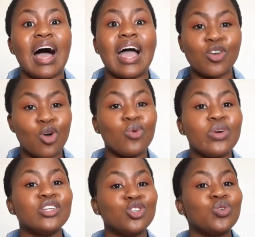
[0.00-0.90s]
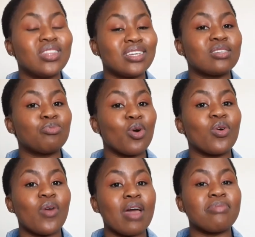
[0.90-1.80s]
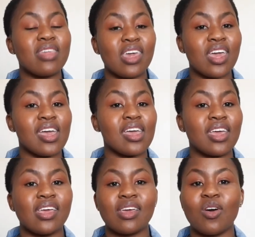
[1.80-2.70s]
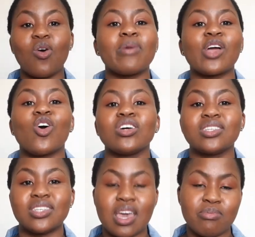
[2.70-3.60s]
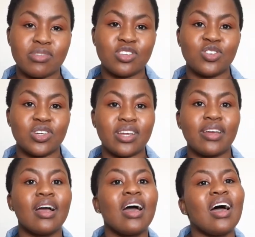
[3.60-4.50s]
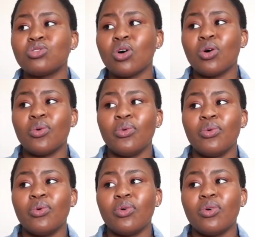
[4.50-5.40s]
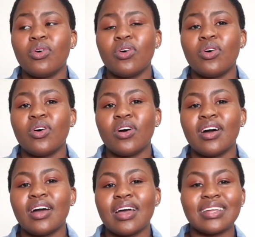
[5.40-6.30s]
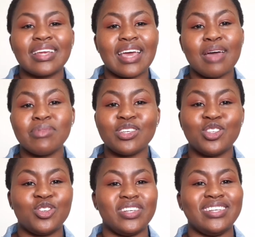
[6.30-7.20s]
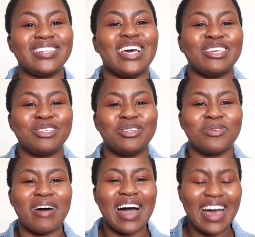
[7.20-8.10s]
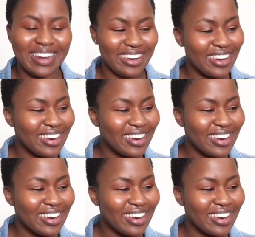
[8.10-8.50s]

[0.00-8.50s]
I go into this program thinking, oh my gosh, chemistry. So chemistry test one.